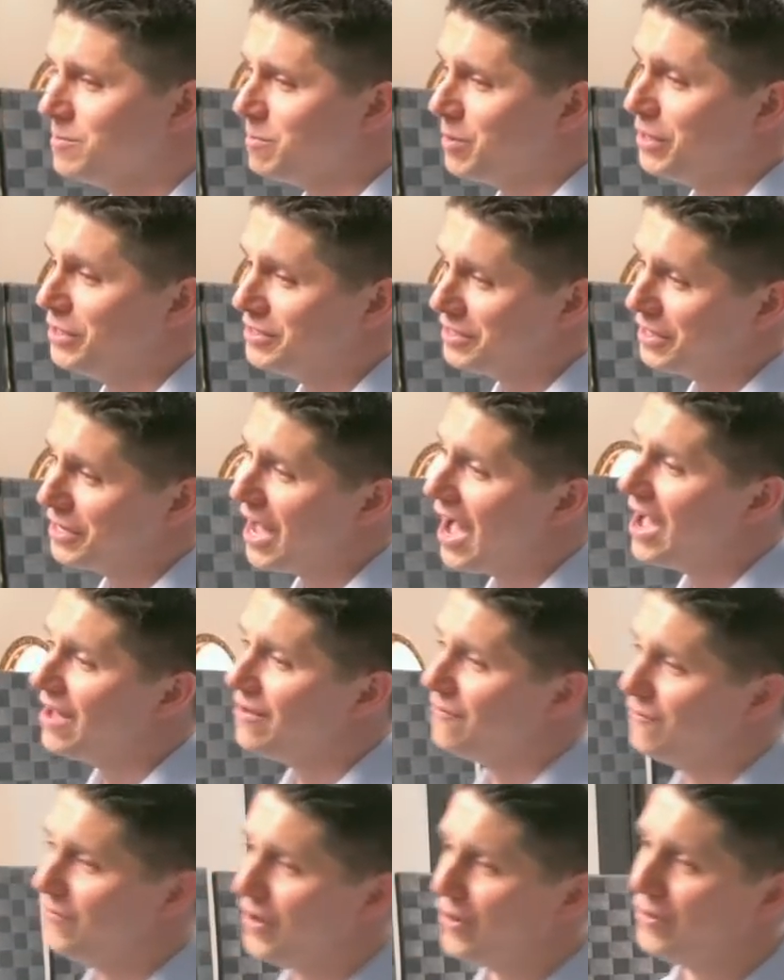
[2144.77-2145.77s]
but he's
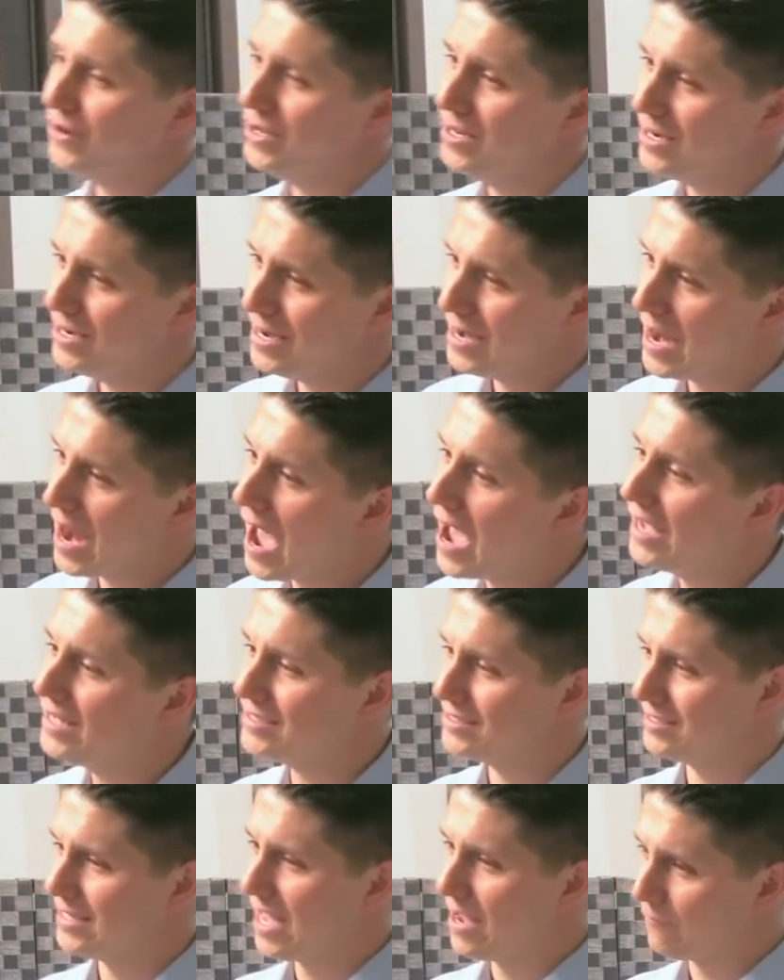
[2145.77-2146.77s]
not very
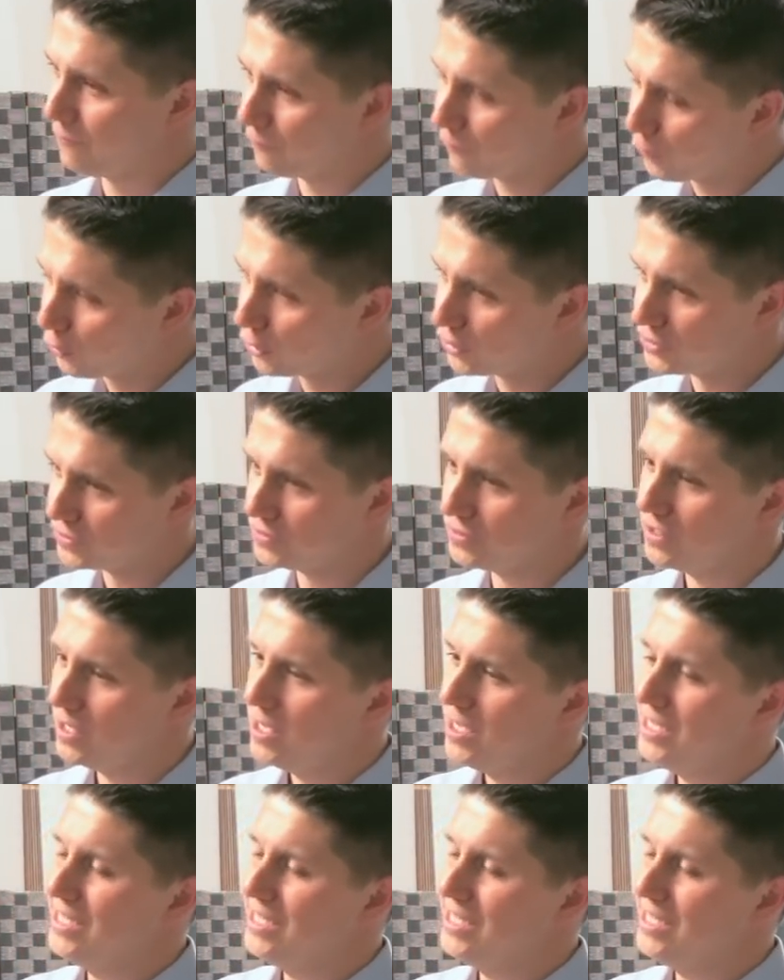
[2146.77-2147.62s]
nice at first.